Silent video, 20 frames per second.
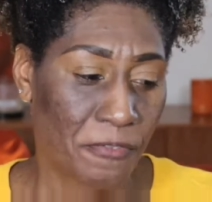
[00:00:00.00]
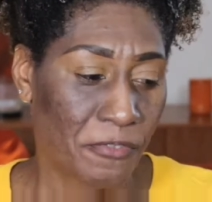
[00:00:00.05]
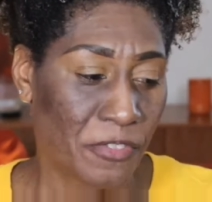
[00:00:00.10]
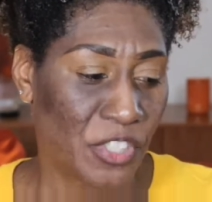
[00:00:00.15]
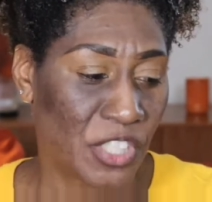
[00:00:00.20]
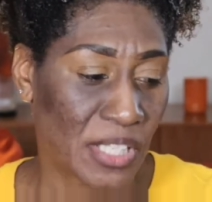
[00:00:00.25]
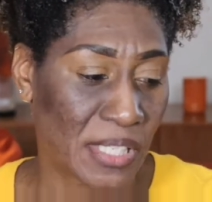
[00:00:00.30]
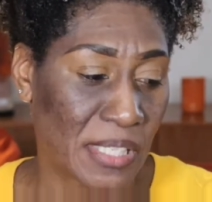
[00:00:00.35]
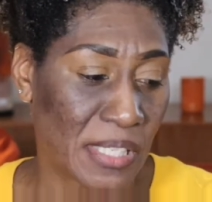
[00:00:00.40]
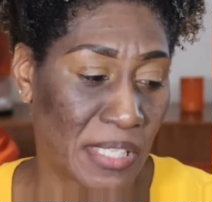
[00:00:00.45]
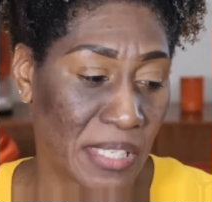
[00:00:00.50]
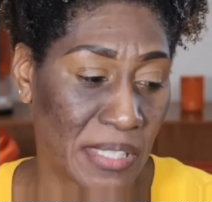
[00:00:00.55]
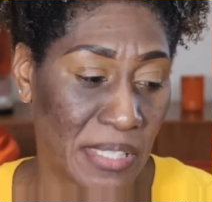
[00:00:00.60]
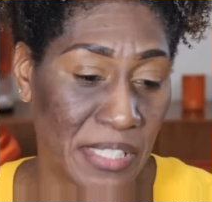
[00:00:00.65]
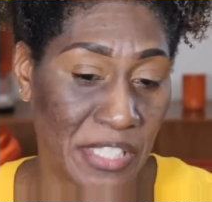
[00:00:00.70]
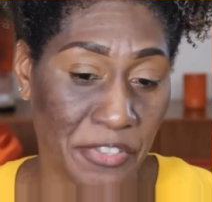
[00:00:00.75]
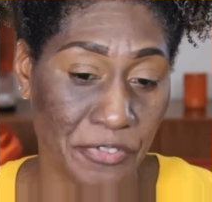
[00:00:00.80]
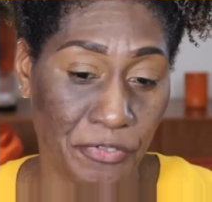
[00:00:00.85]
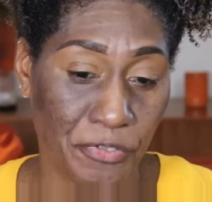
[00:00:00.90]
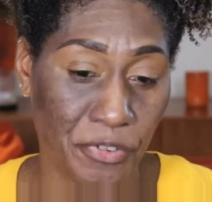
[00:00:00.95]
just in a
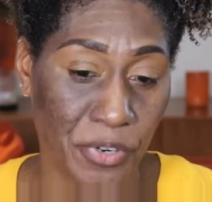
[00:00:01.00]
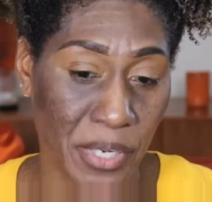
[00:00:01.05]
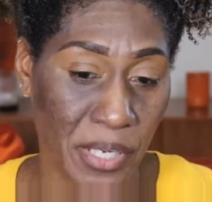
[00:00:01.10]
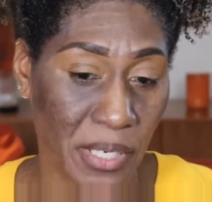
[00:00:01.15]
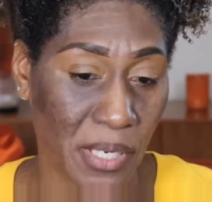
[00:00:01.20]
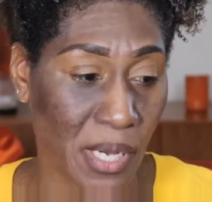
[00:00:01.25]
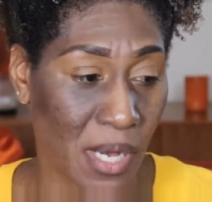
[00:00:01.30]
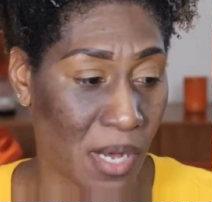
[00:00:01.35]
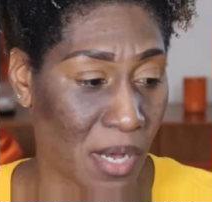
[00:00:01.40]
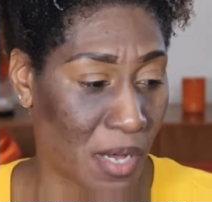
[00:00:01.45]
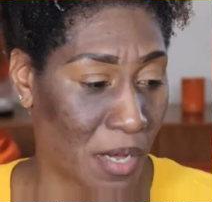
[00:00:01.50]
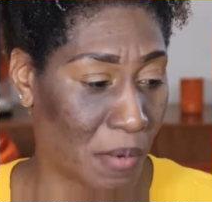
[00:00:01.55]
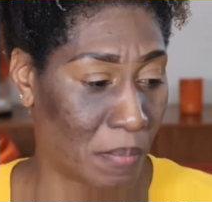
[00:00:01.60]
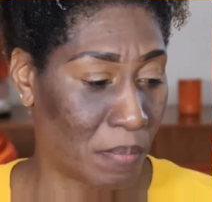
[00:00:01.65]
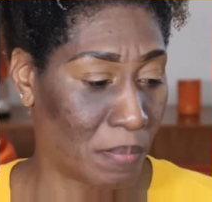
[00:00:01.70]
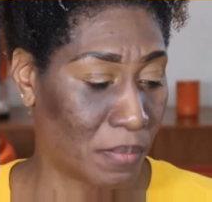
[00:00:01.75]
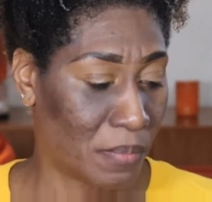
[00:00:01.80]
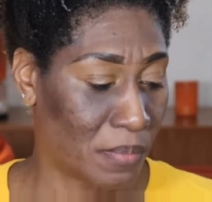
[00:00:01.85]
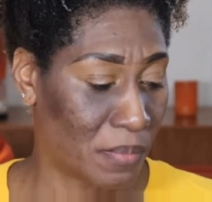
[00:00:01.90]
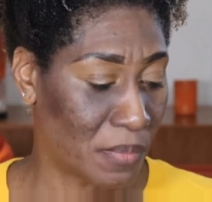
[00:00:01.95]
different,
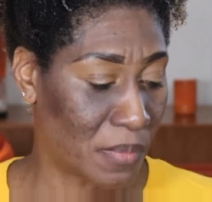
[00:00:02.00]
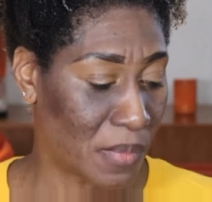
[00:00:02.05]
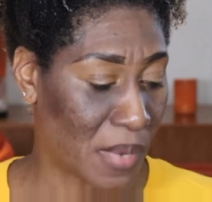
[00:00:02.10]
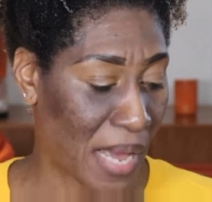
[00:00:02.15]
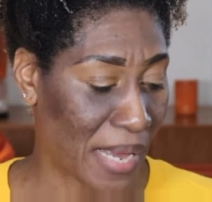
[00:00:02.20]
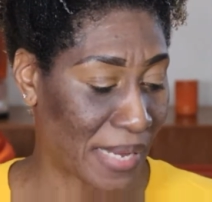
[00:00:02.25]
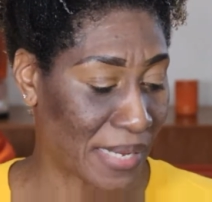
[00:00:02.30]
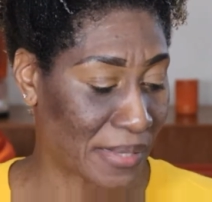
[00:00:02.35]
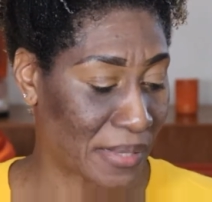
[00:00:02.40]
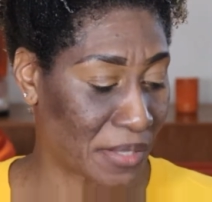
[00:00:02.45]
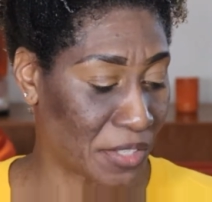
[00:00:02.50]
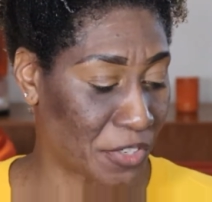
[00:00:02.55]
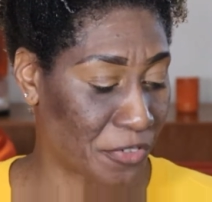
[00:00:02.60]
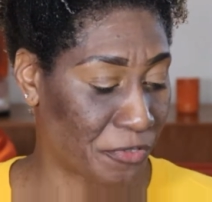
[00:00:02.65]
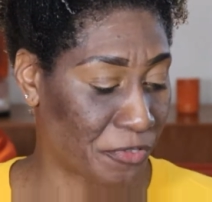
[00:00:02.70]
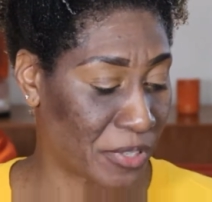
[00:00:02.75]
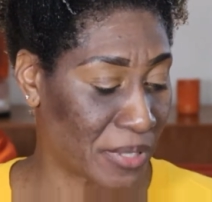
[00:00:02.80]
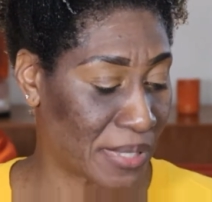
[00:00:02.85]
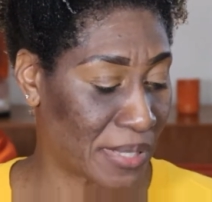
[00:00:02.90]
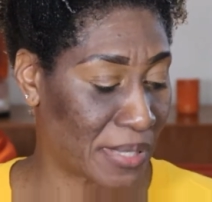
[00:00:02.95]
I guess a
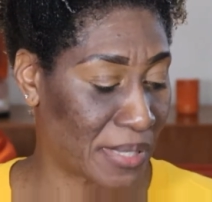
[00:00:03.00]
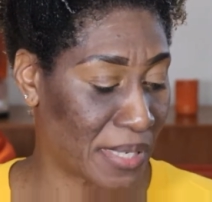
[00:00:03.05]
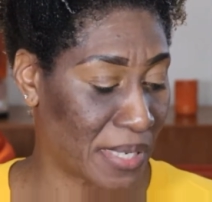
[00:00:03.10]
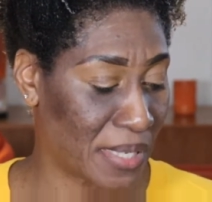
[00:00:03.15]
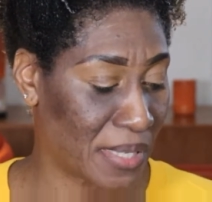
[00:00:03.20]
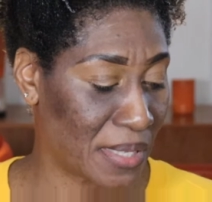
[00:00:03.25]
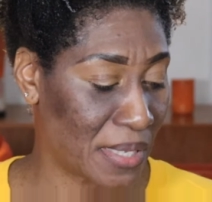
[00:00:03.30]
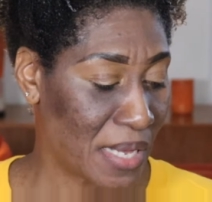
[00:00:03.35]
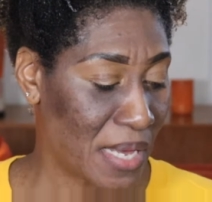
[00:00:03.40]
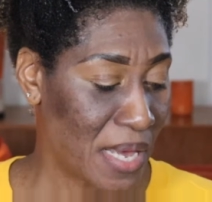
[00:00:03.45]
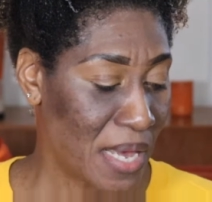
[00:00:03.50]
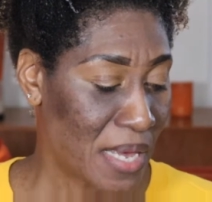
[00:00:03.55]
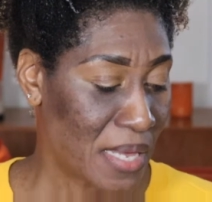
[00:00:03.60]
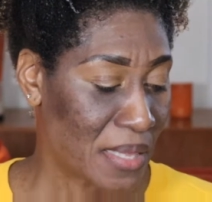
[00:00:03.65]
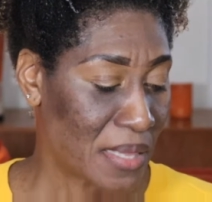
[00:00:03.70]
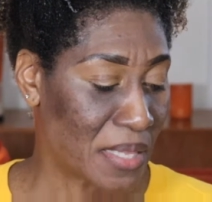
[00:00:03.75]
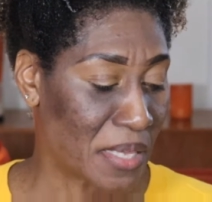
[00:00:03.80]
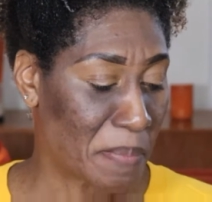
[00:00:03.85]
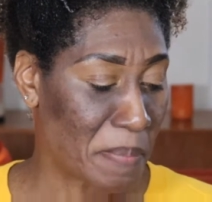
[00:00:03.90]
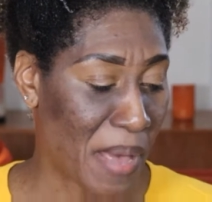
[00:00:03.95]
different scent
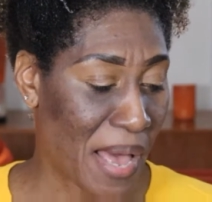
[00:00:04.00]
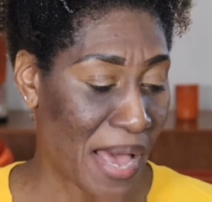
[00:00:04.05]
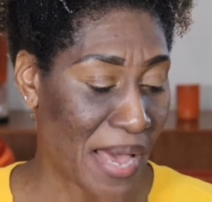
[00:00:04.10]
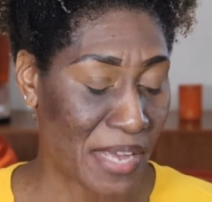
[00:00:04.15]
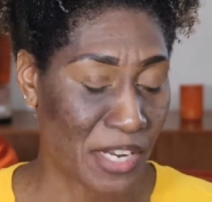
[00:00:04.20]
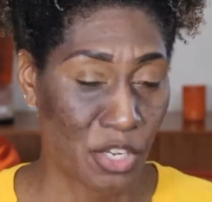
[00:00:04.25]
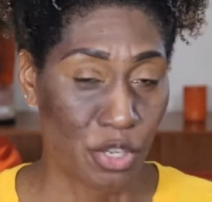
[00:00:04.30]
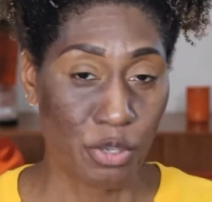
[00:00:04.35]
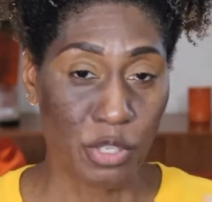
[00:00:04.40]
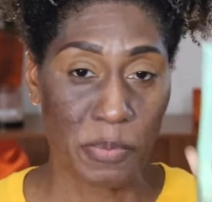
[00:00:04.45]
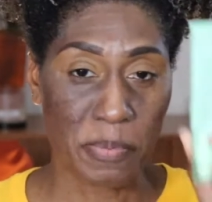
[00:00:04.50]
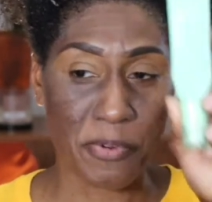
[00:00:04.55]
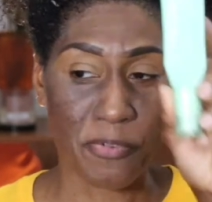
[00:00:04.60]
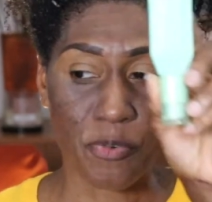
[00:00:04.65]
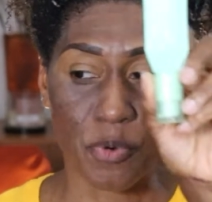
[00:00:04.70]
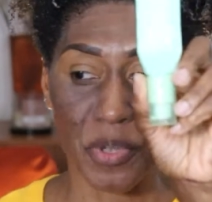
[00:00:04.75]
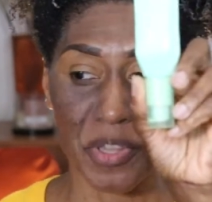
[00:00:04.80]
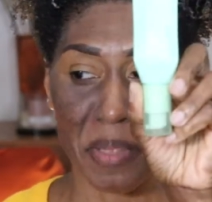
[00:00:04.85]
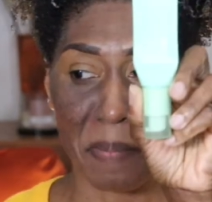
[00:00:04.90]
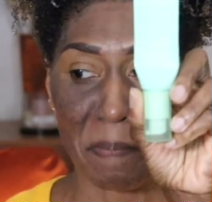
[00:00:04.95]
that I had used
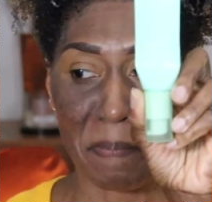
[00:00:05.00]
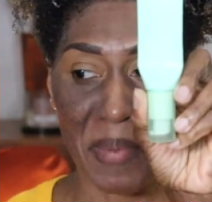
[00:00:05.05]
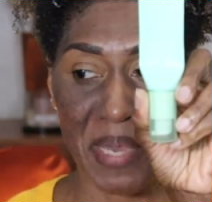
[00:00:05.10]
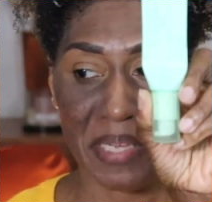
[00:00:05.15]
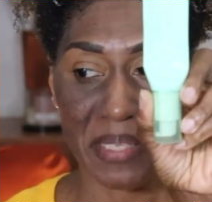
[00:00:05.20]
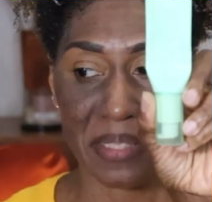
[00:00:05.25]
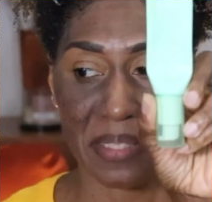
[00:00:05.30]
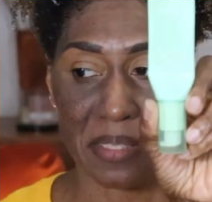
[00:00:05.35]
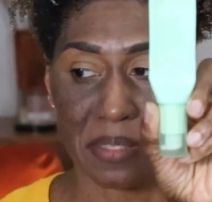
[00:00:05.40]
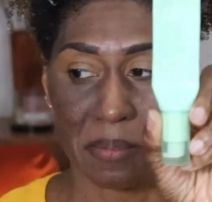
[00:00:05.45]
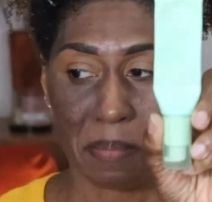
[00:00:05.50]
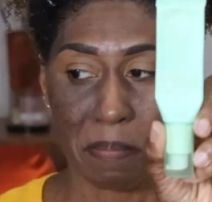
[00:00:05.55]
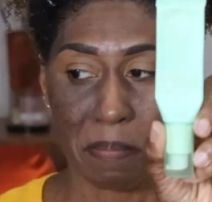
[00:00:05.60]
before, the Mint